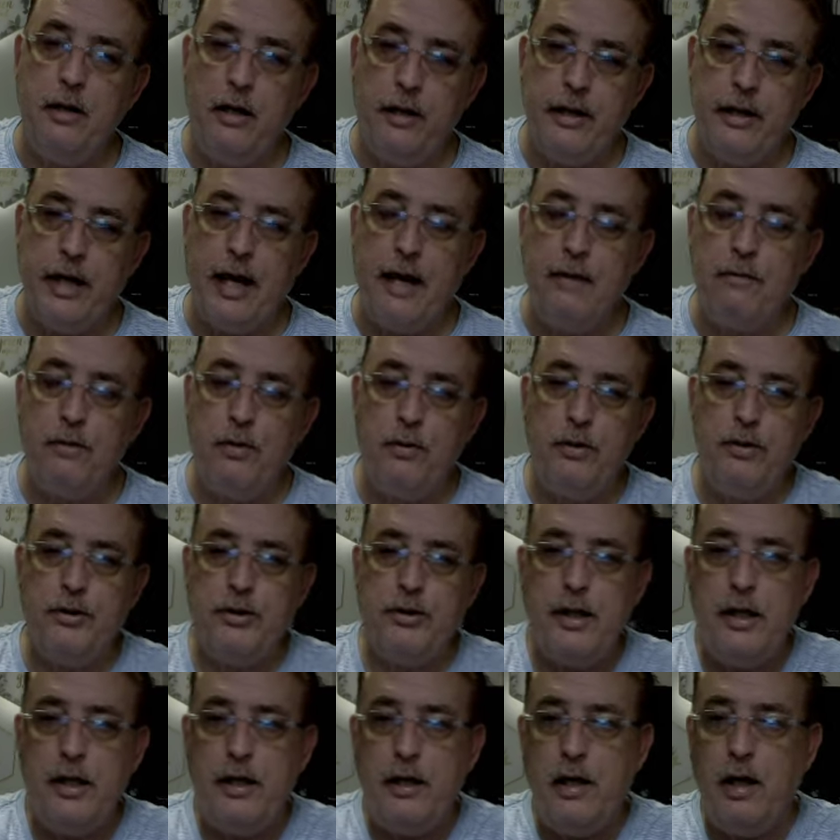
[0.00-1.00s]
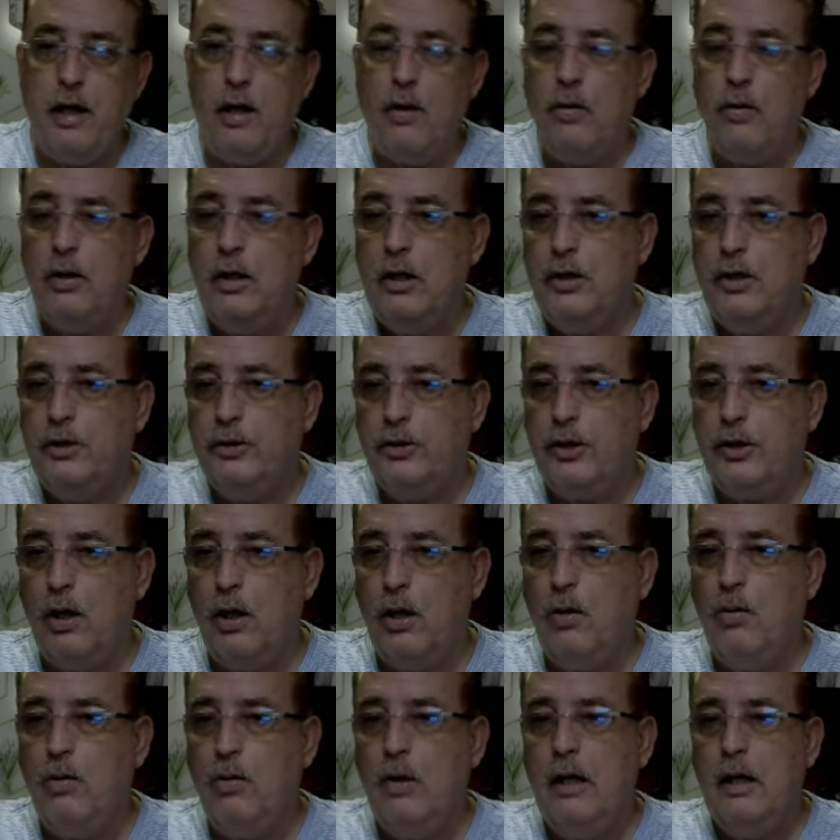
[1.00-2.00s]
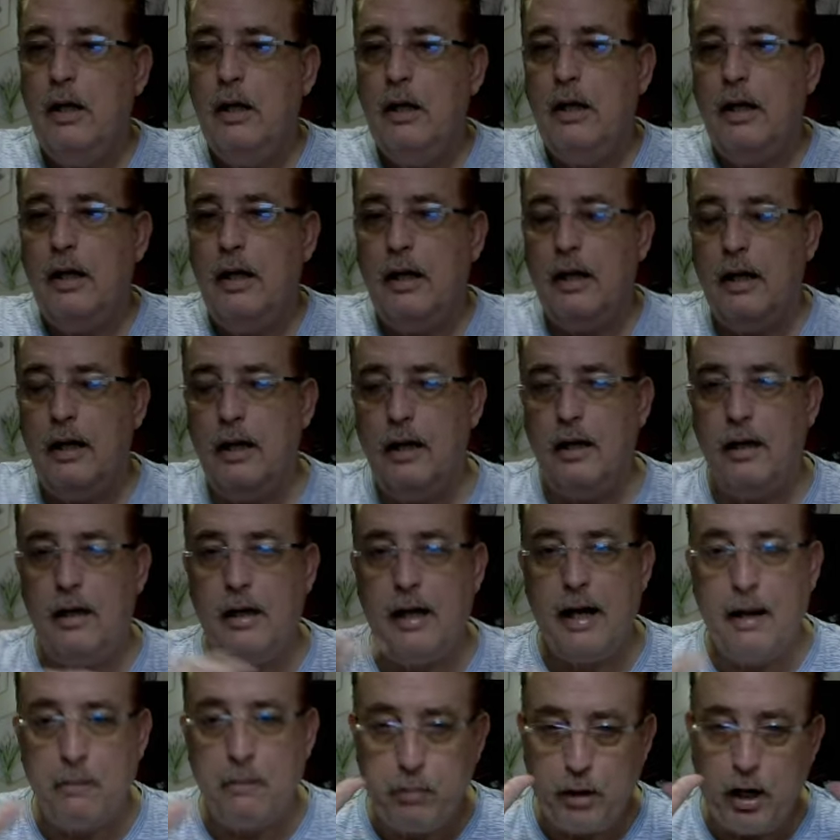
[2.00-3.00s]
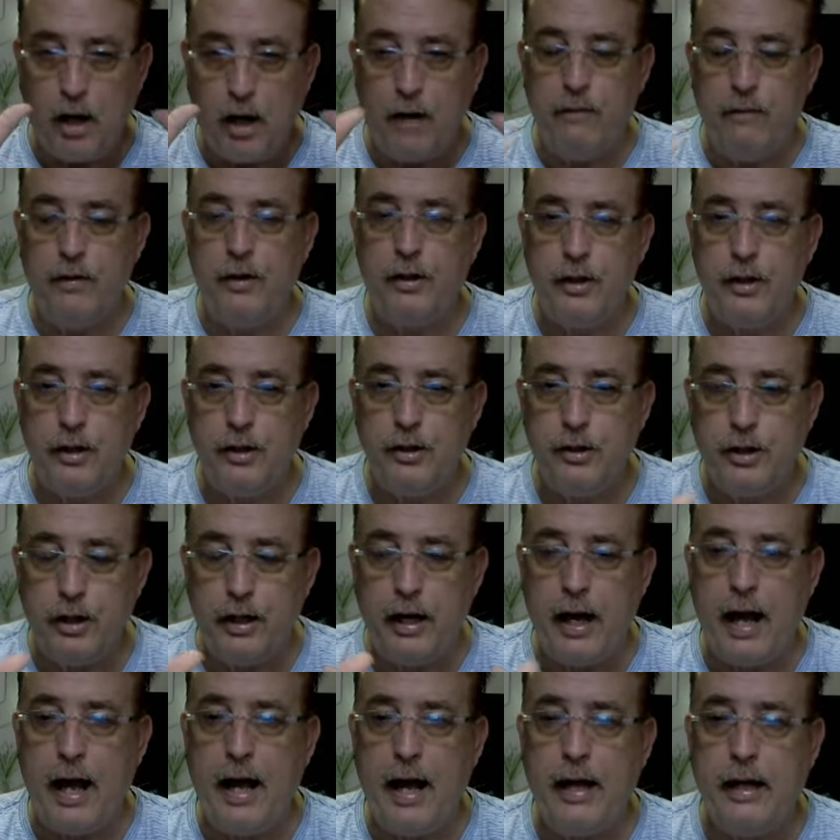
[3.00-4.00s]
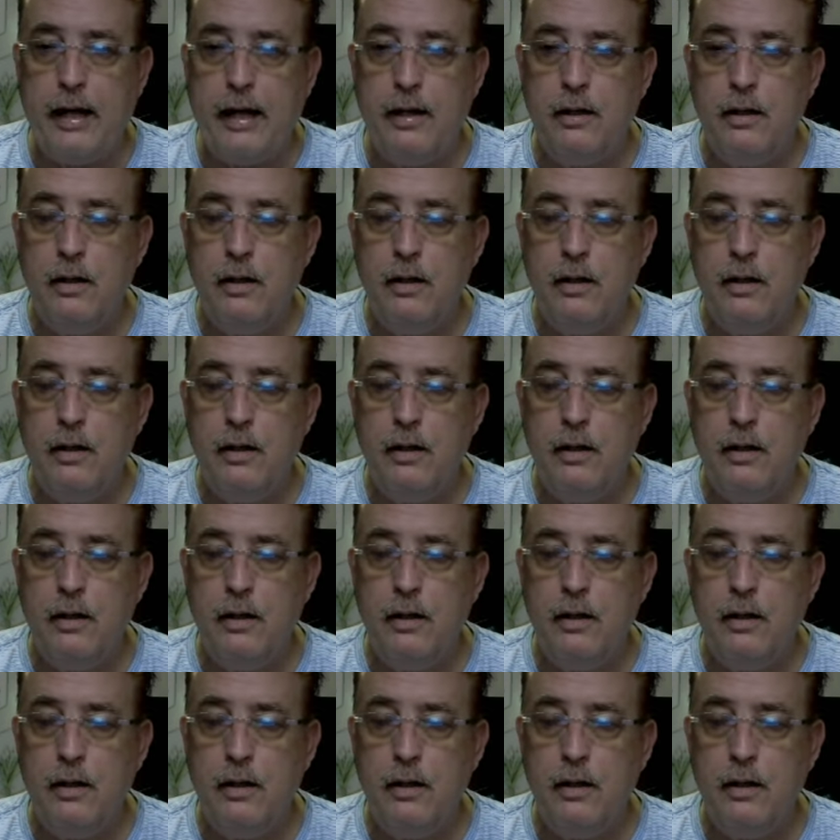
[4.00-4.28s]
Davao and CDL. So I'm covered today.